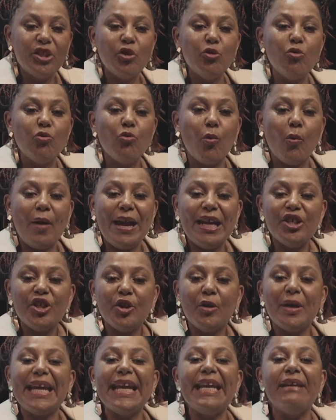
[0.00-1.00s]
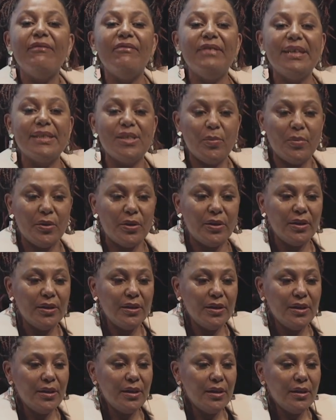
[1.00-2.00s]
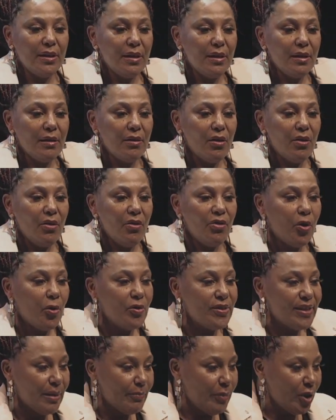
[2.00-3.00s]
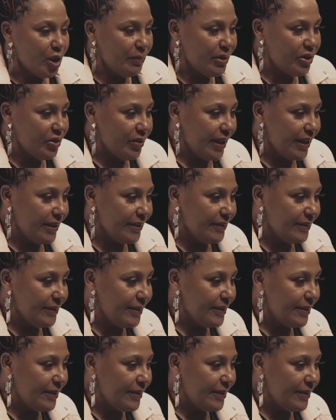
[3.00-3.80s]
and to render invisible those that perpetrate.